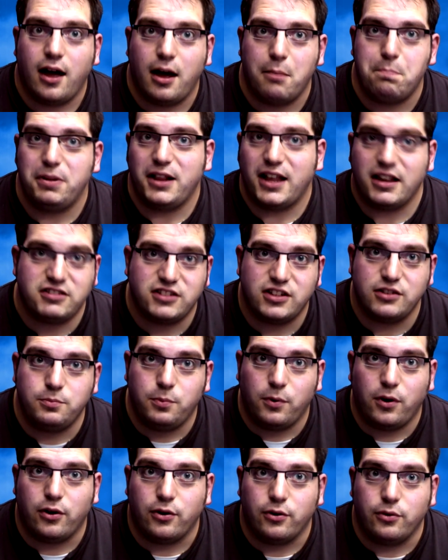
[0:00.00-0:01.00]
A plastered
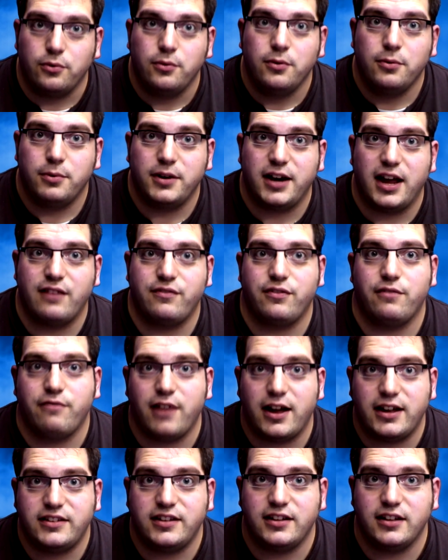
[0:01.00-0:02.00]
wall would have a
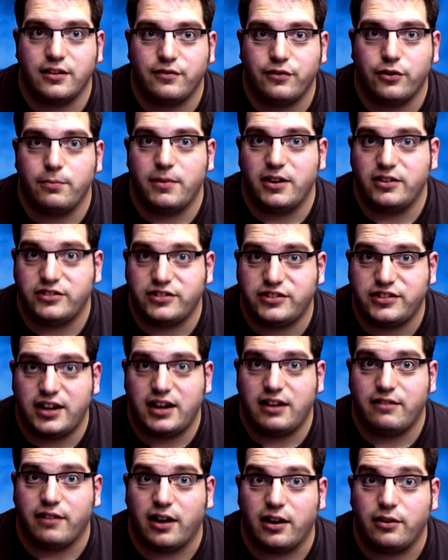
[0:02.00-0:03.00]
rating of almost
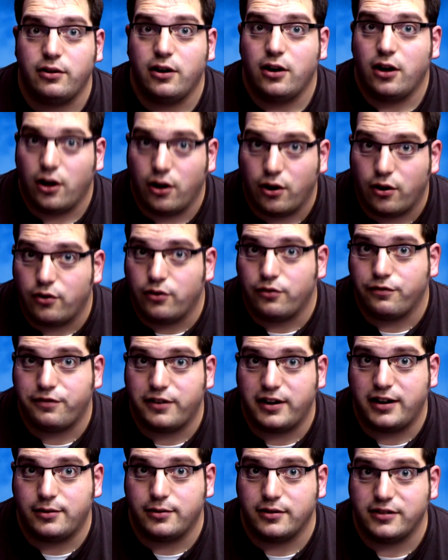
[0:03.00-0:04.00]
zero at all
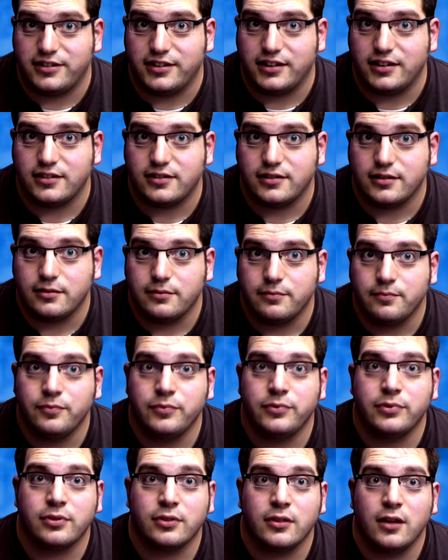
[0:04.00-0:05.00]
frequencies.
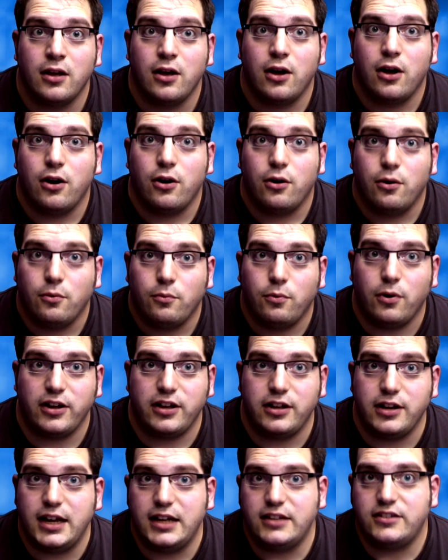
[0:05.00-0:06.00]
What
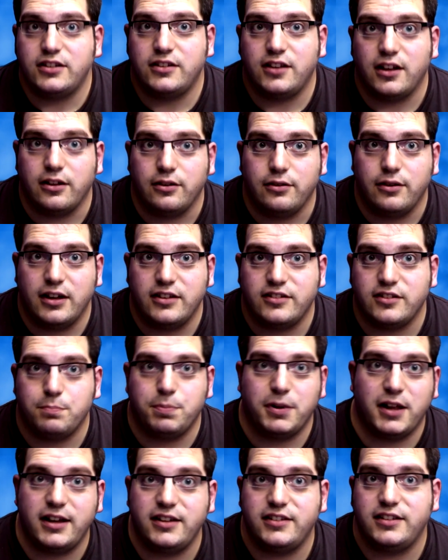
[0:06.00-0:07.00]
you need to do is to
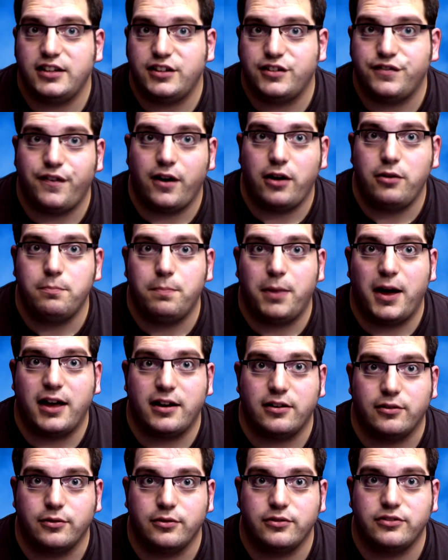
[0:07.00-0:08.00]
place these foam
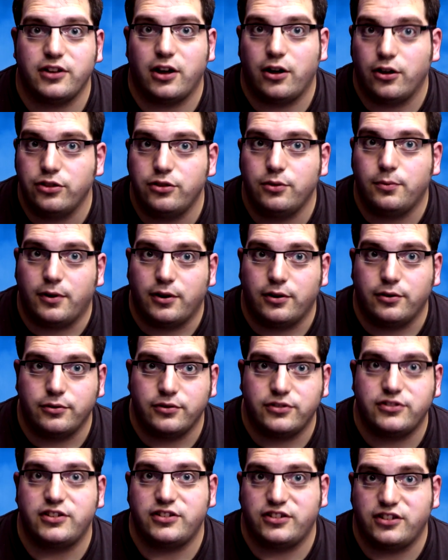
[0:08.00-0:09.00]
panels on the
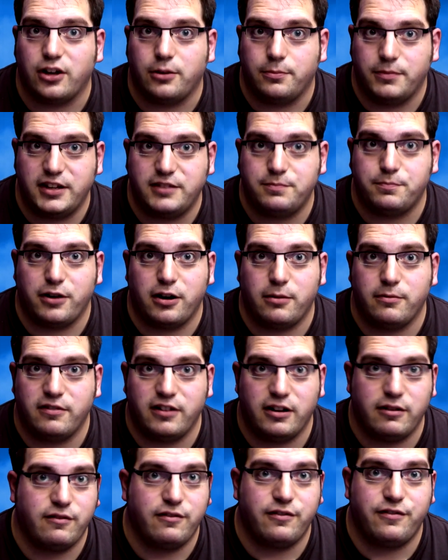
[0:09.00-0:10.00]
walls to stop these
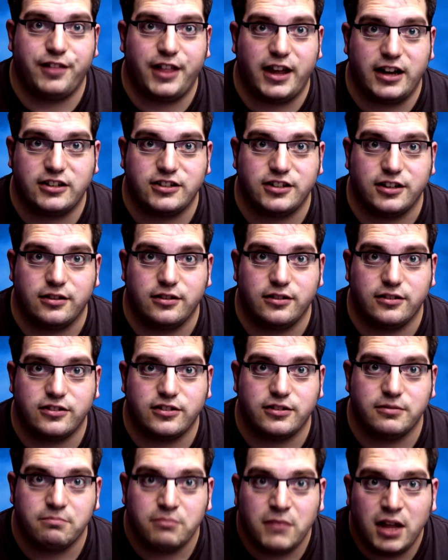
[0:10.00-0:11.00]
primary
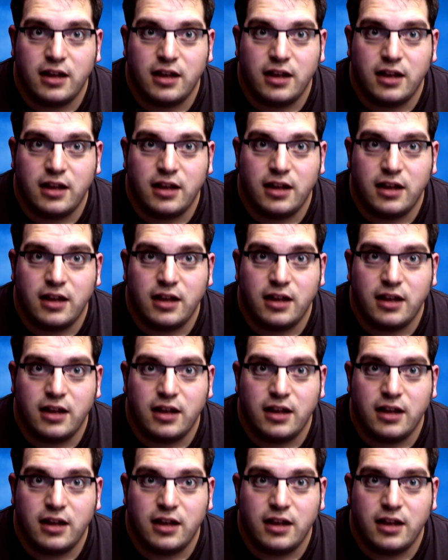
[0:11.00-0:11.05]
reflections.